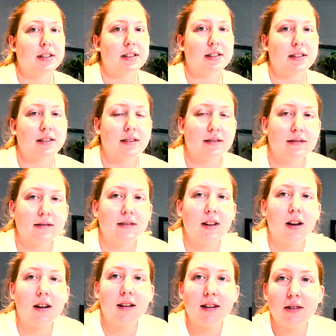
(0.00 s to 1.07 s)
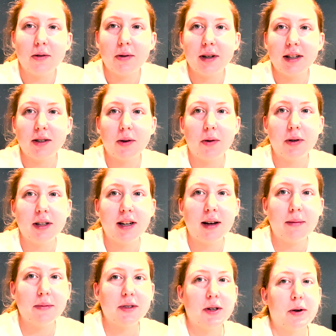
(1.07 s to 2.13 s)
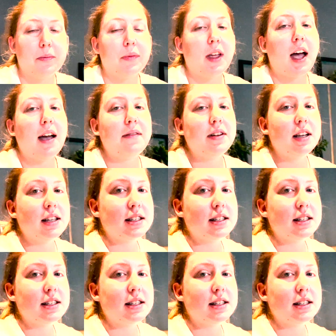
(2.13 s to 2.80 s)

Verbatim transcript: just annoying to hold it up. So I have to get